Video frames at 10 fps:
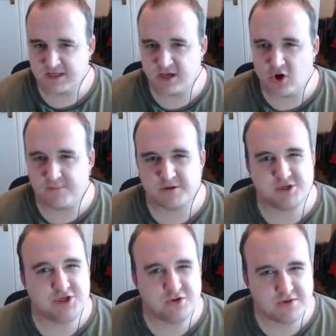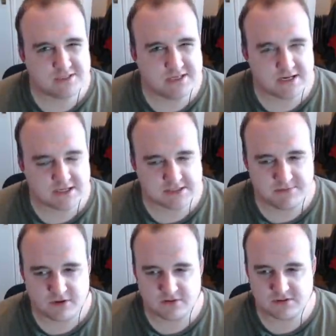opportunity, I
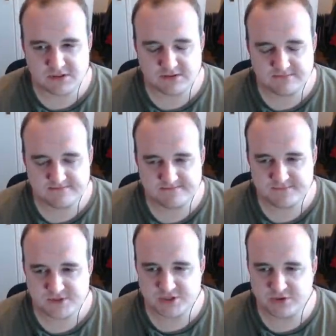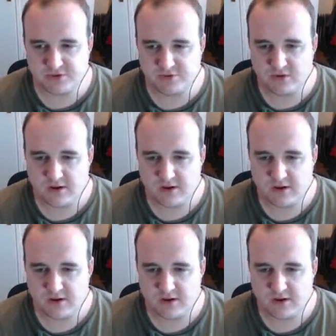suppose, to